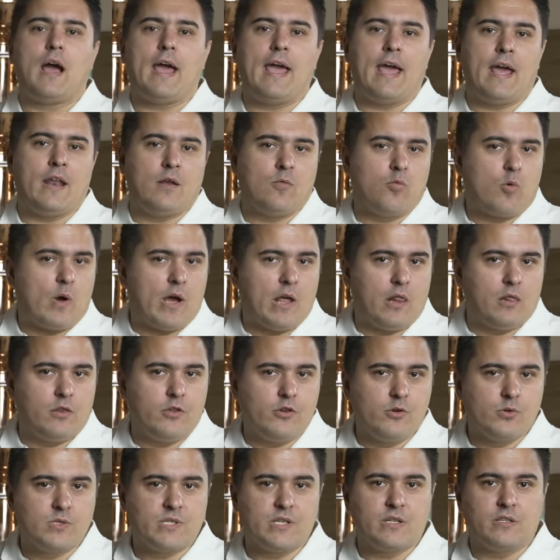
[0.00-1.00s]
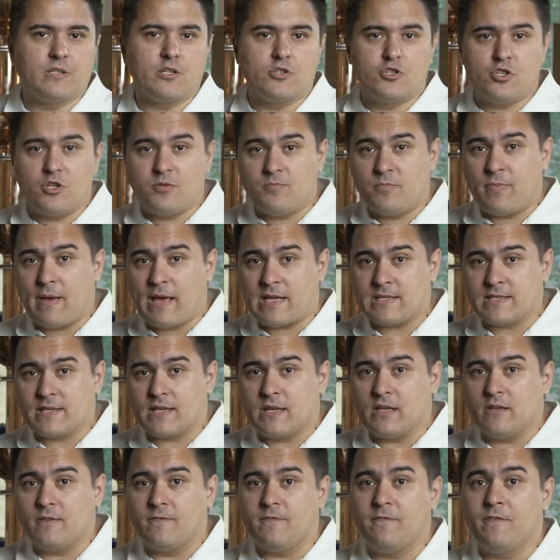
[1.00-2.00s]
And while using the gin
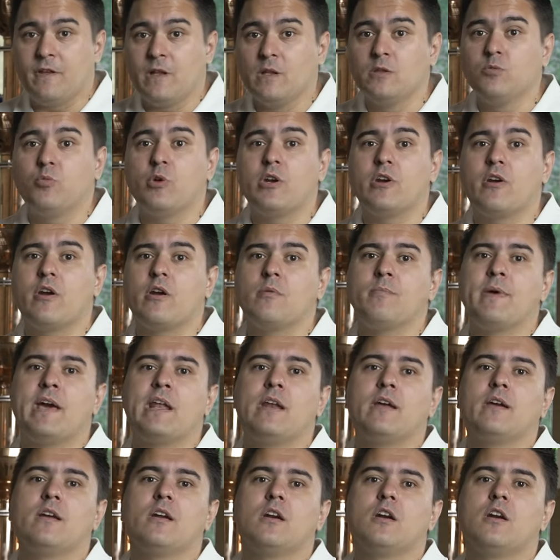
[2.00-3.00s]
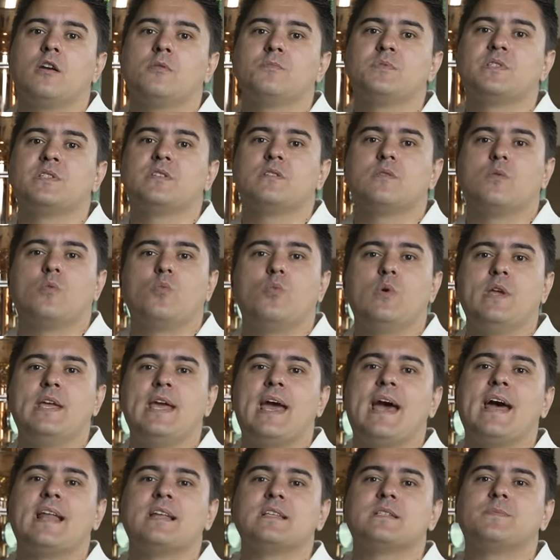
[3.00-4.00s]
basket filled with aromatic herbs,
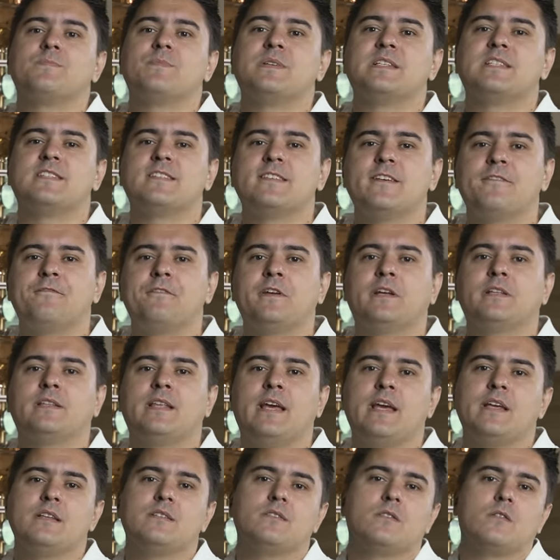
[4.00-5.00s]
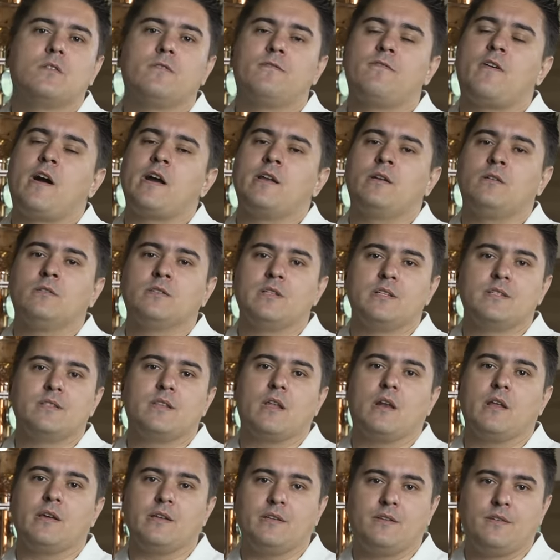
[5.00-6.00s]
we add a specific taste to the final
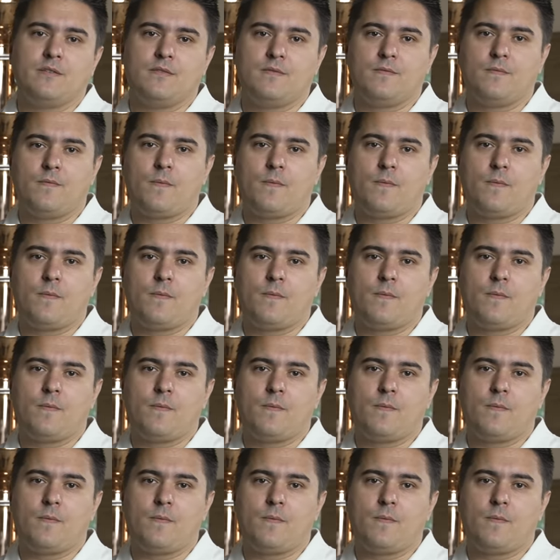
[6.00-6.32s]
distillate.